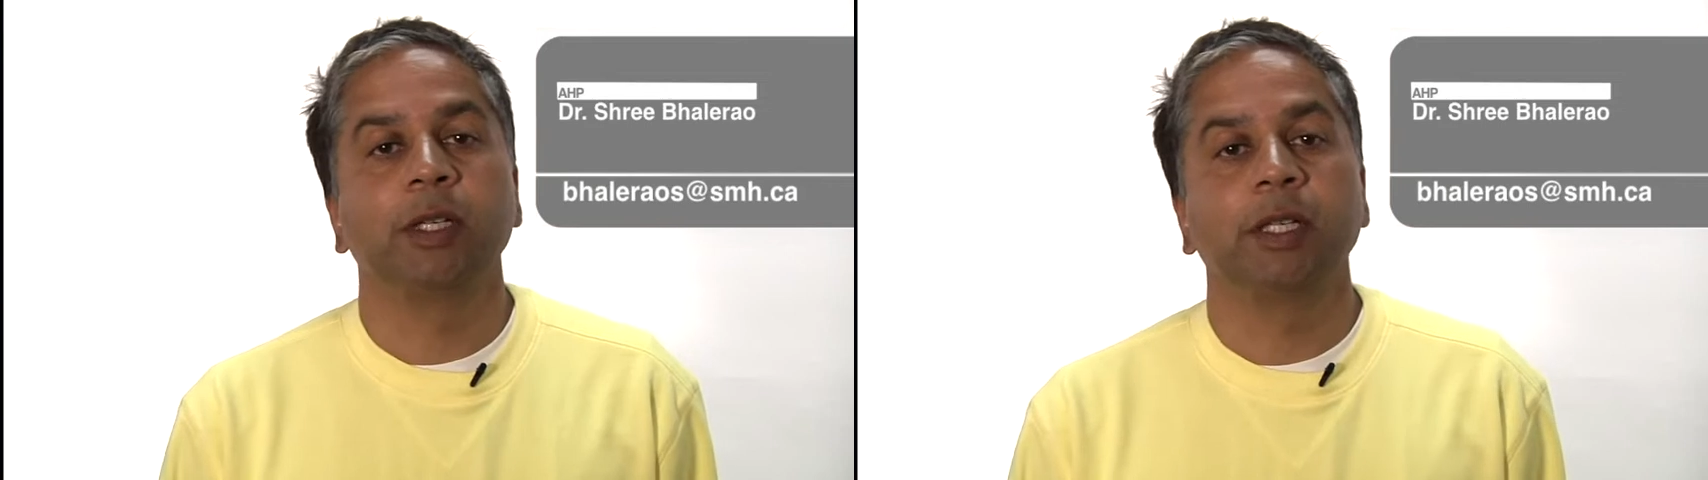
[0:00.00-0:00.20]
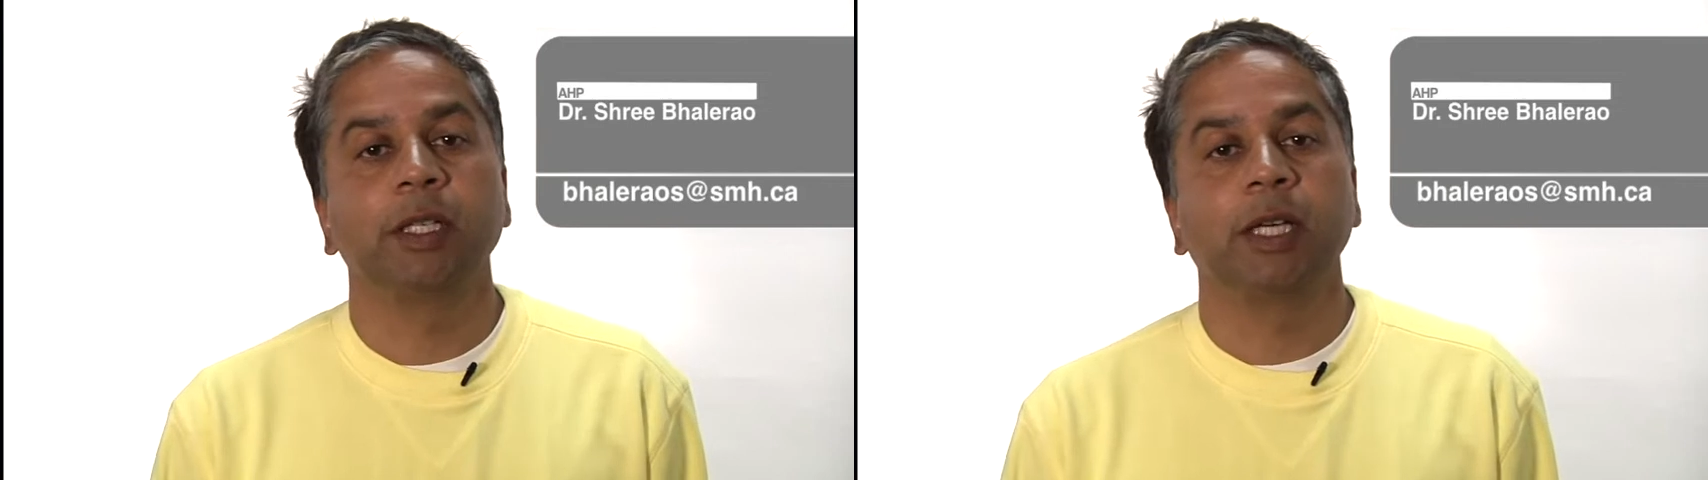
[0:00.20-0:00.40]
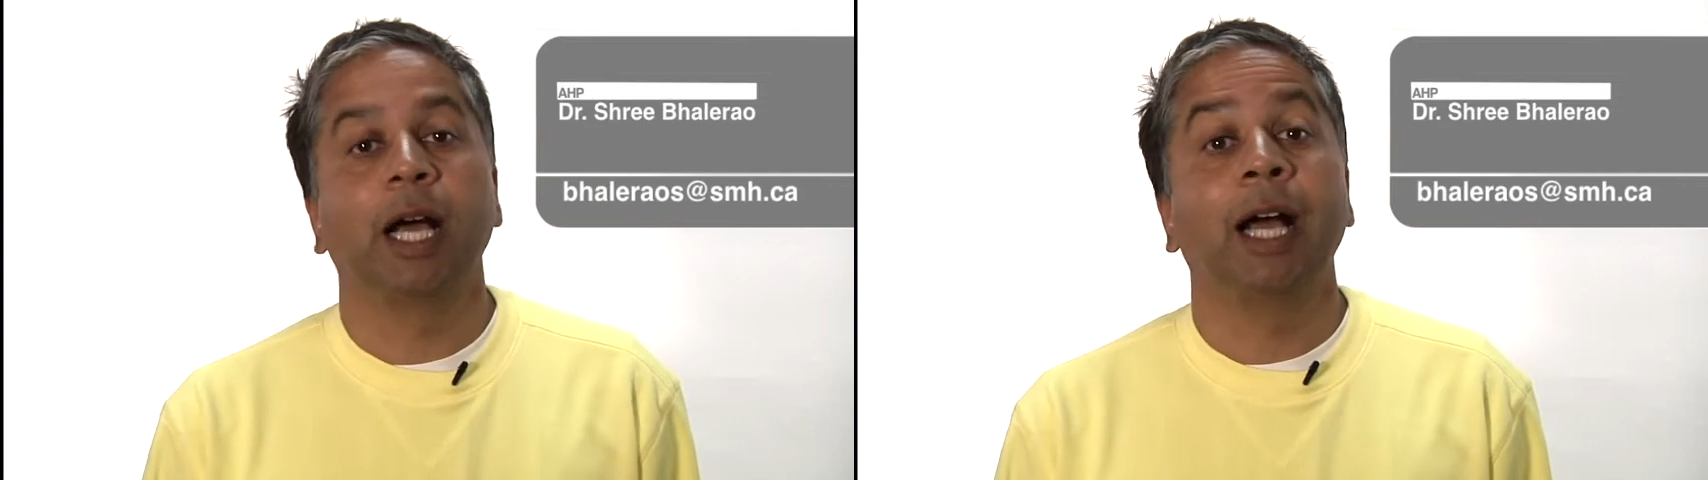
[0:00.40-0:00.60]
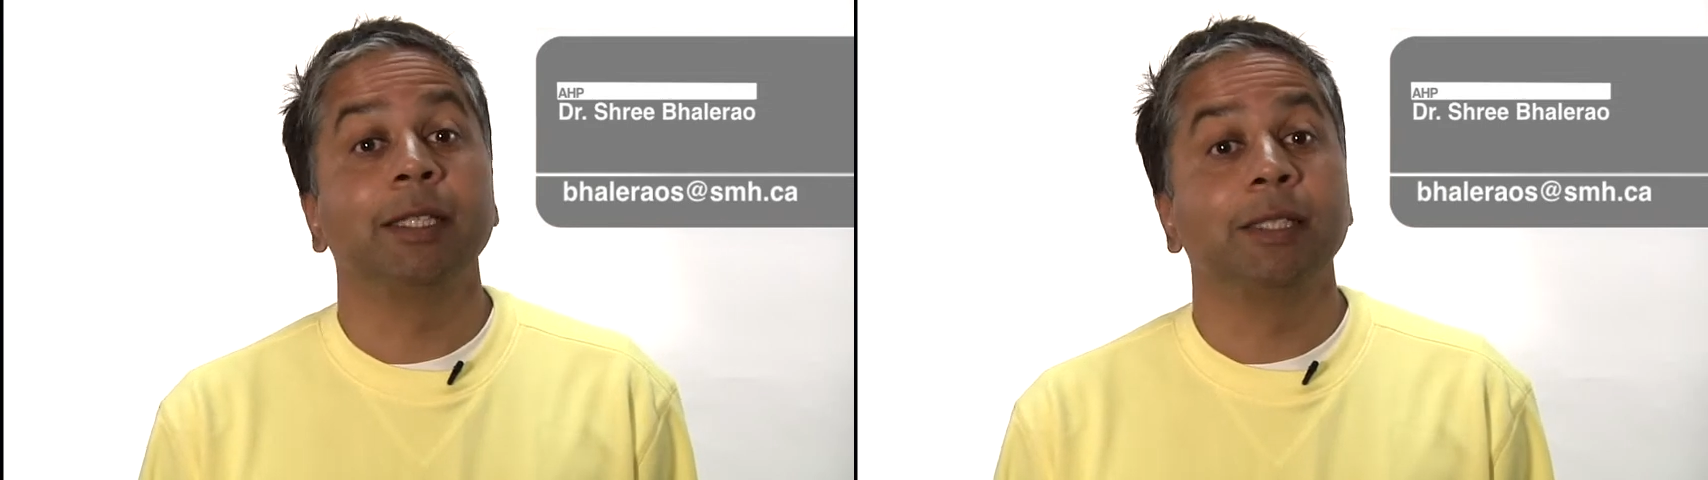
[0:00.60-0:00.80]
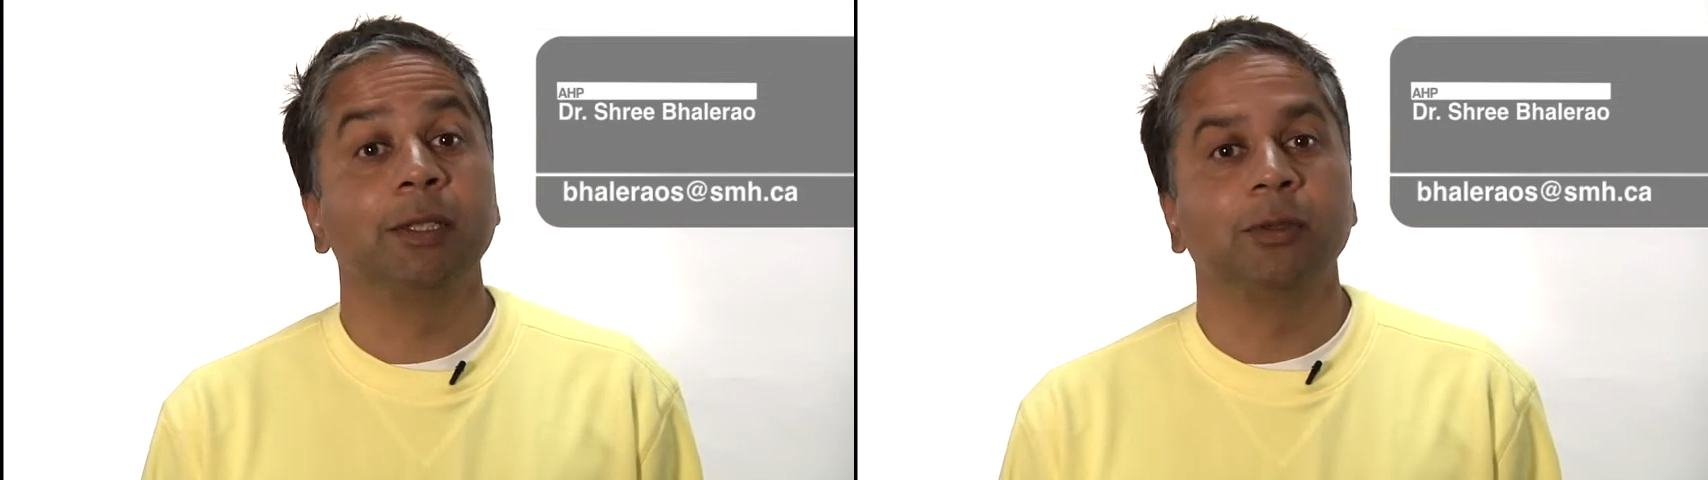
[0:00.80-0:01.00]
and
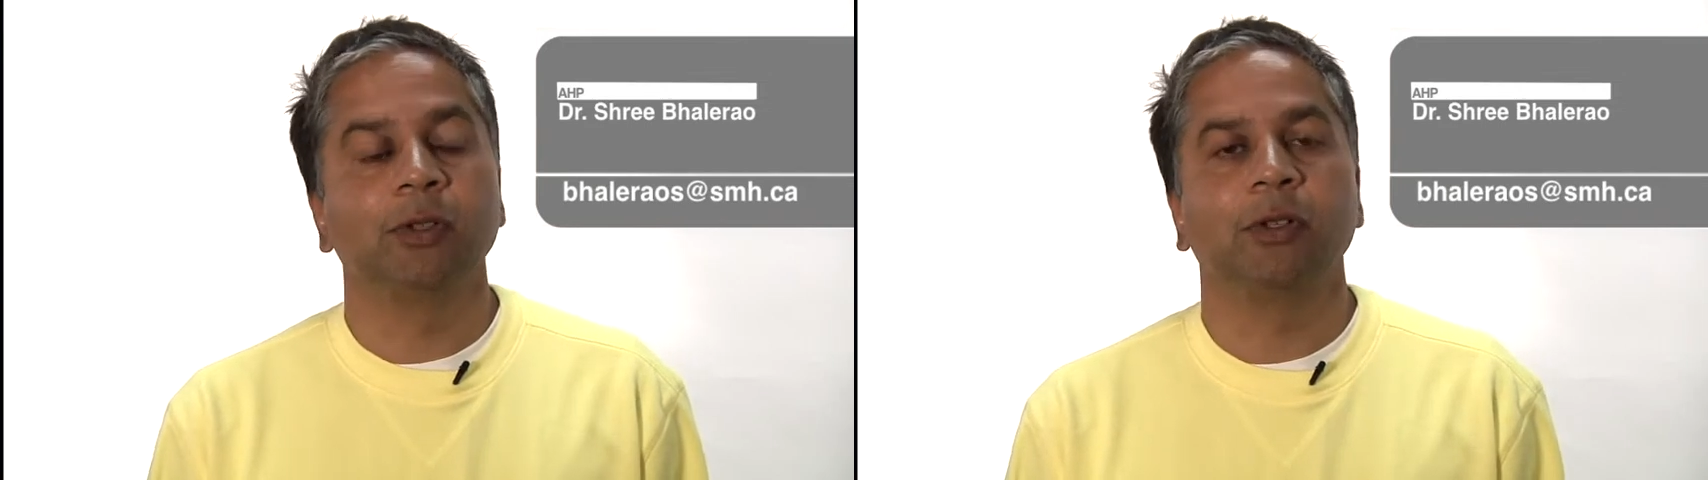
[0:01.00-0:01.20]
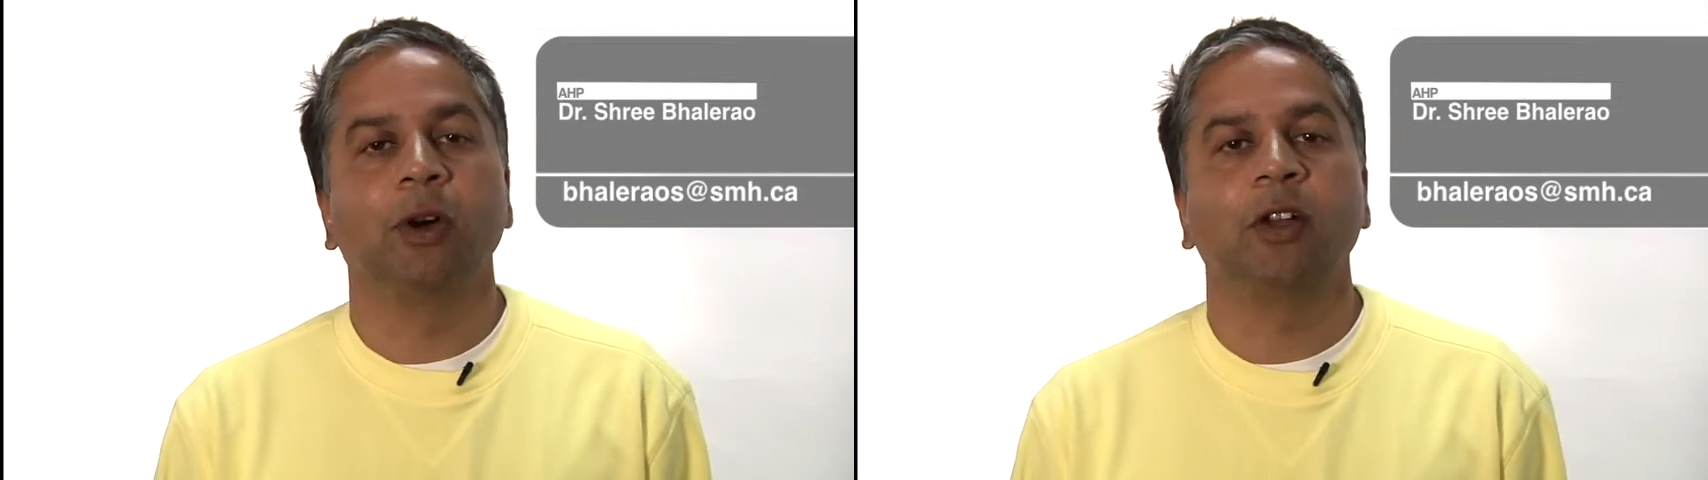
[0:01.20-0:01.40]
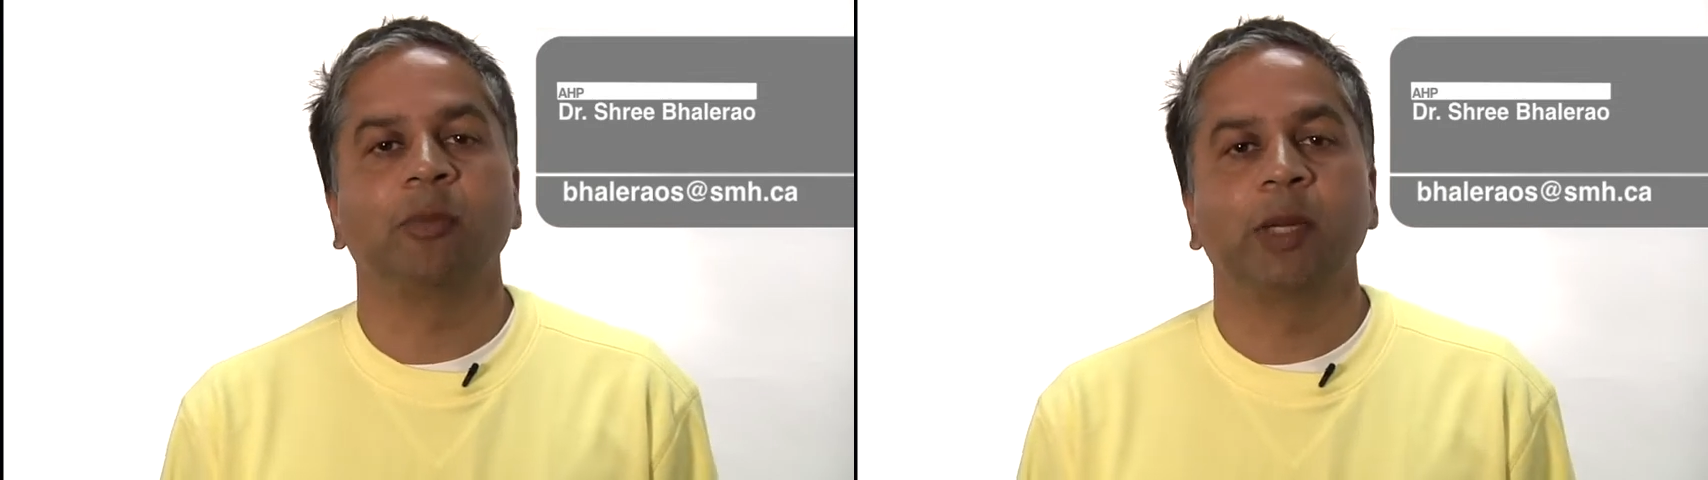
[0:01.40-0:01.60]
I deal with a lot of